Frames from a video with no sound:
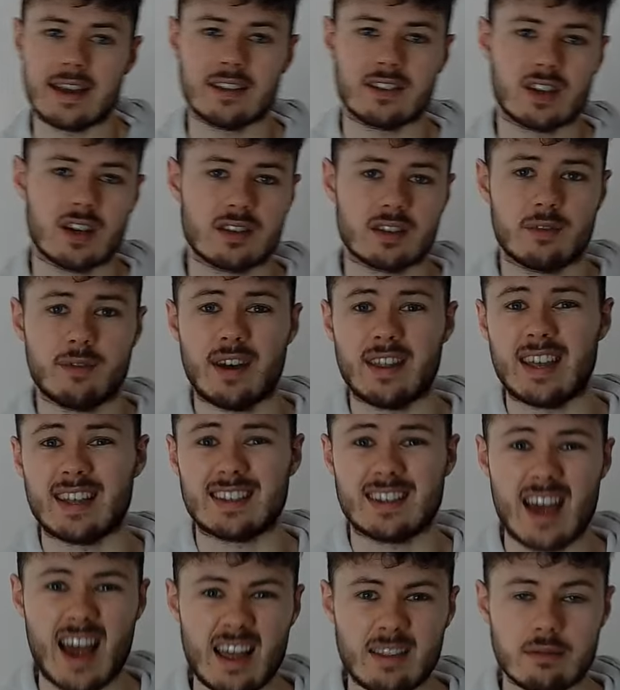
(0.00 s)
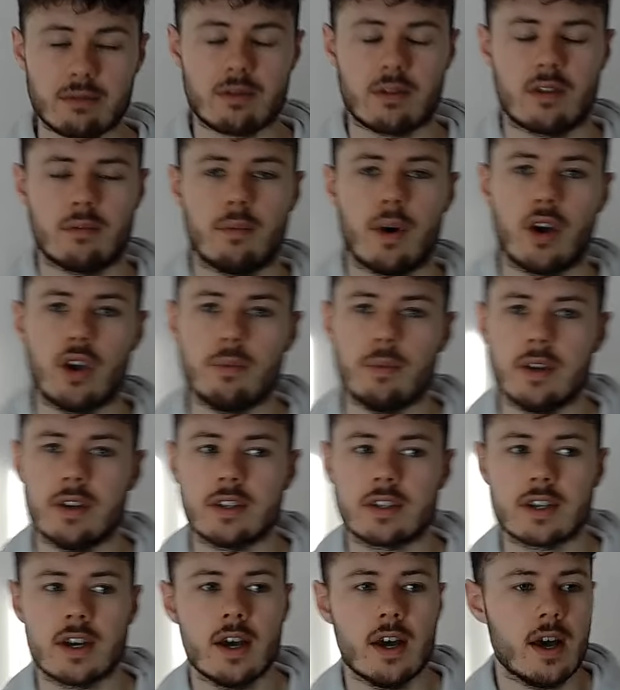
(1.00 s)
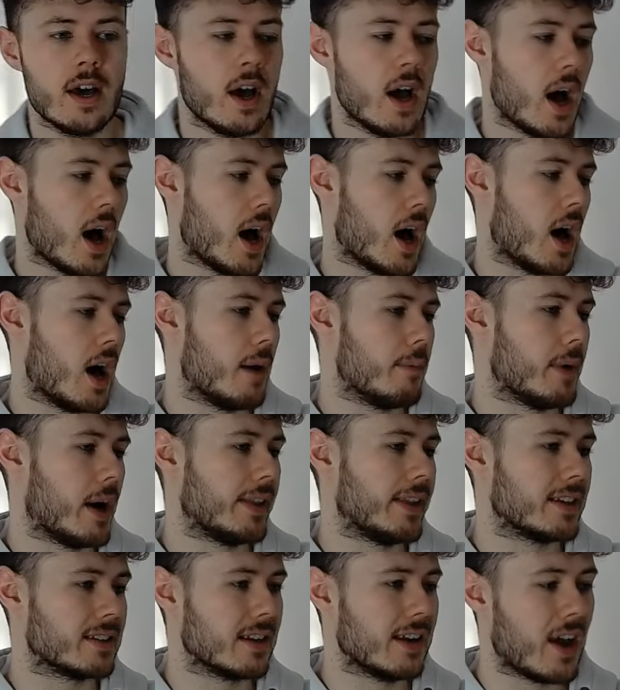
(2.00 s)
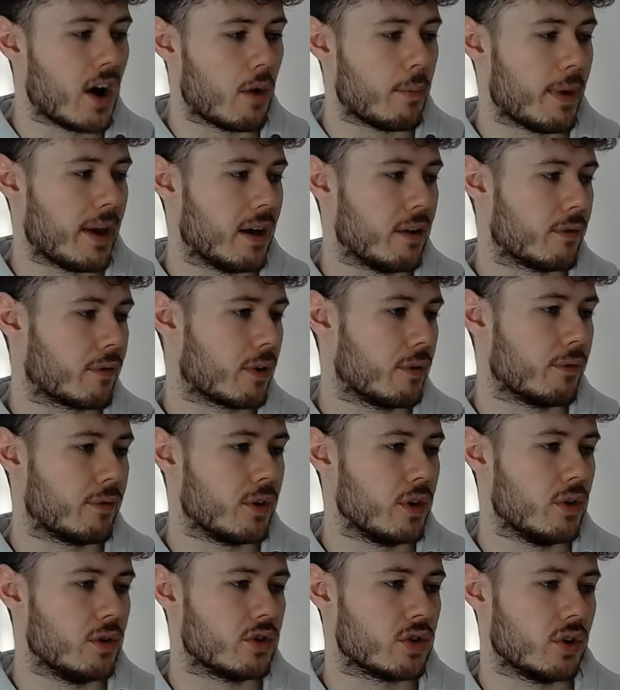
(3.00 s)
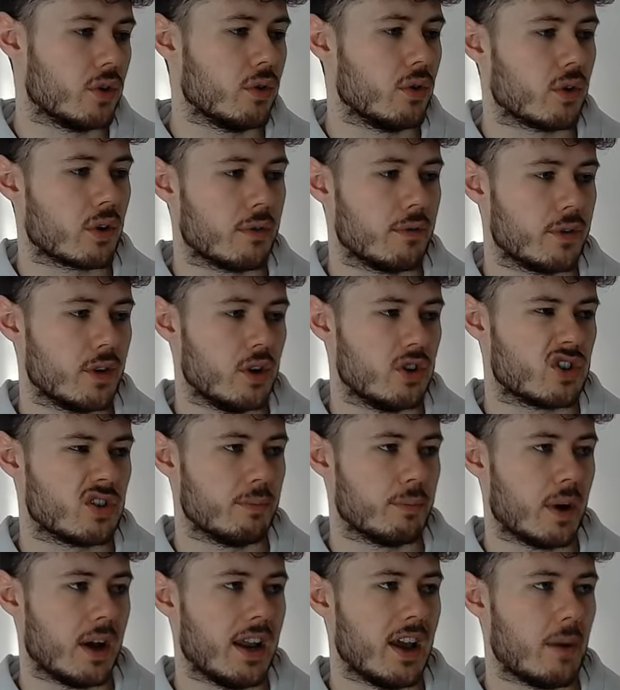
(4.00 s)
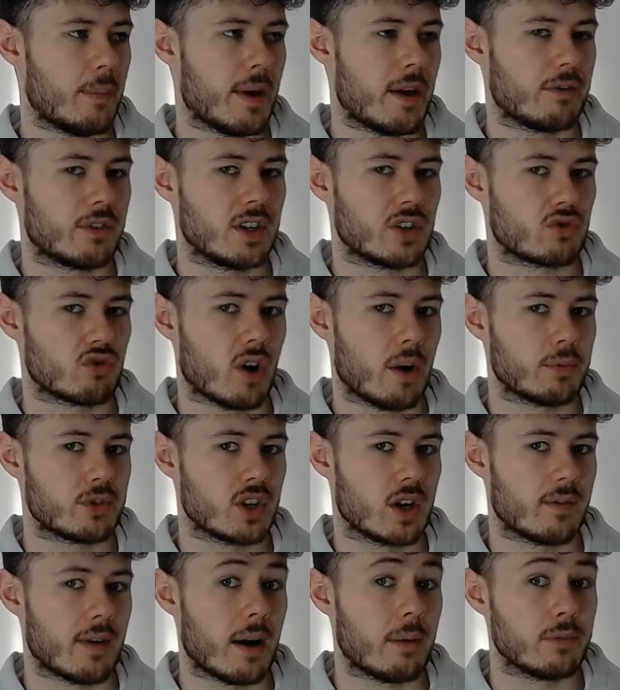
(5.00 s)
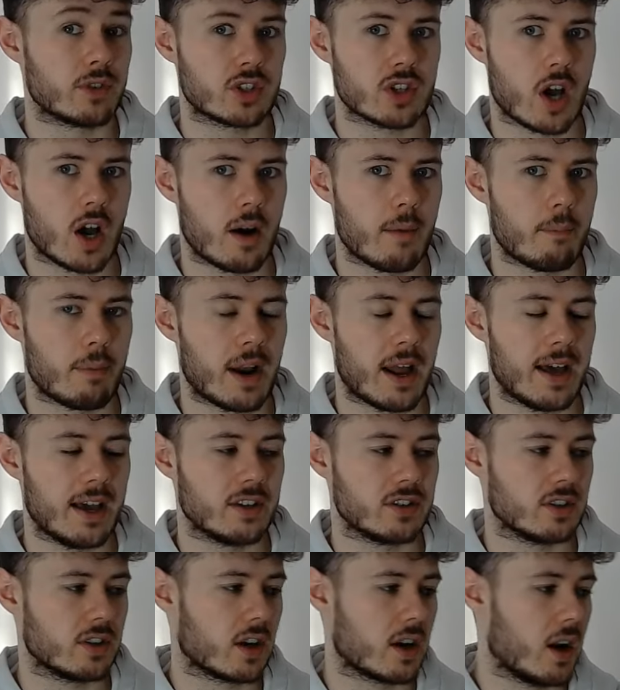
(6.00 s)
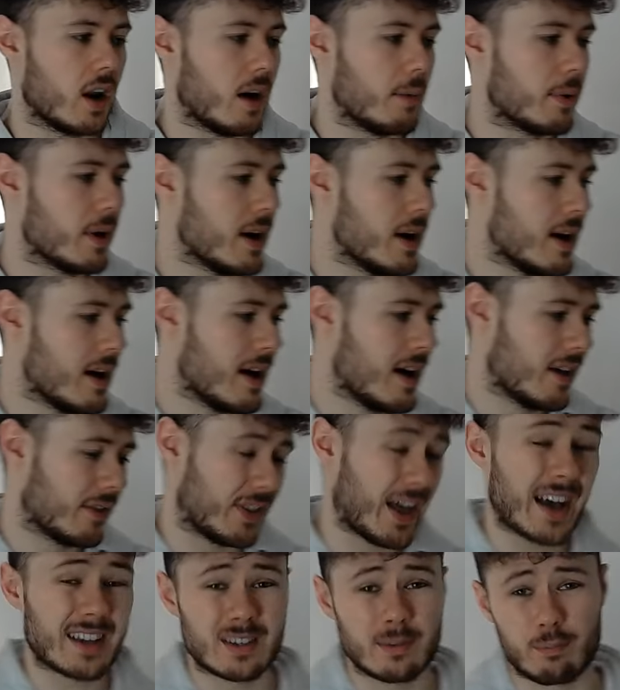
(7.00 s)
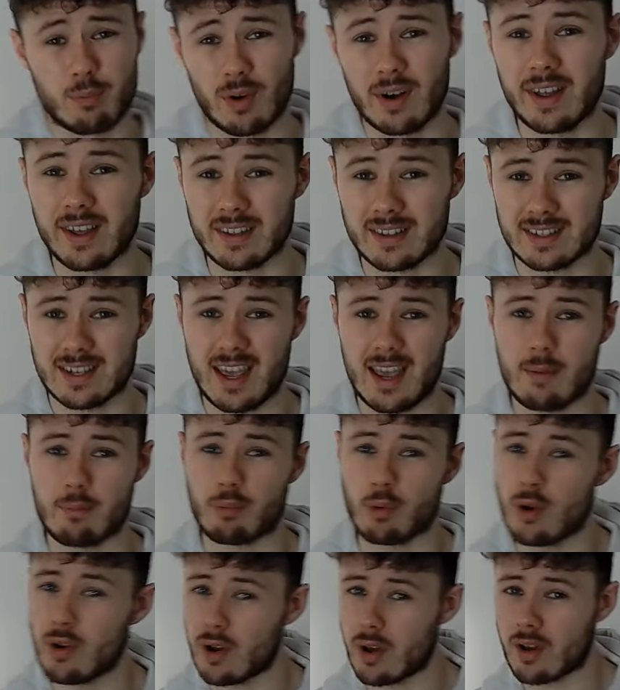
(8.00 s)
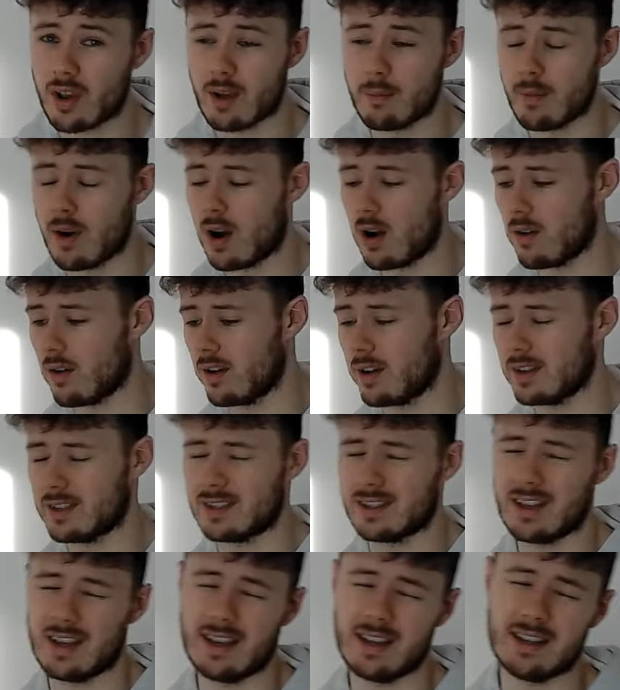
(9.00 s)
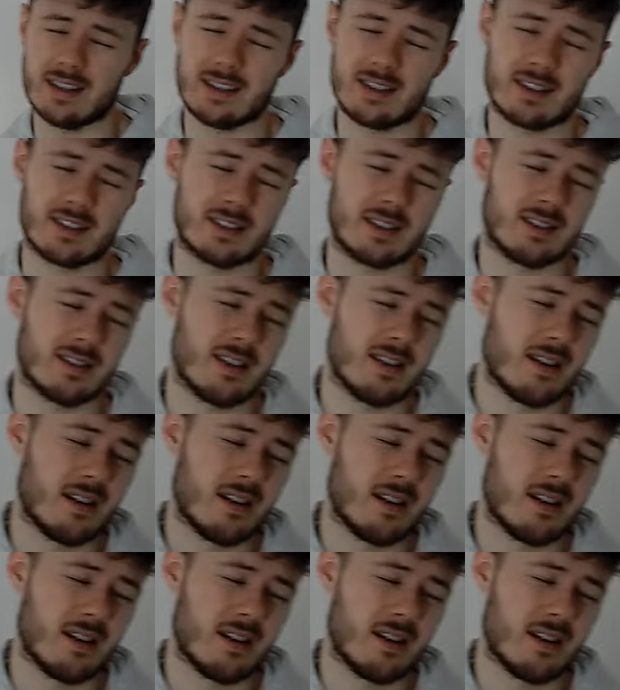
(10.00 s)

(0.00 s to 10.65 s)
in terms of the fact they're 10th at the moment. And there's a little bit of confusion, or not confusion, but a little bit of disruption around certain players at the club. That's a brilliant team. Bruno Guimarães is...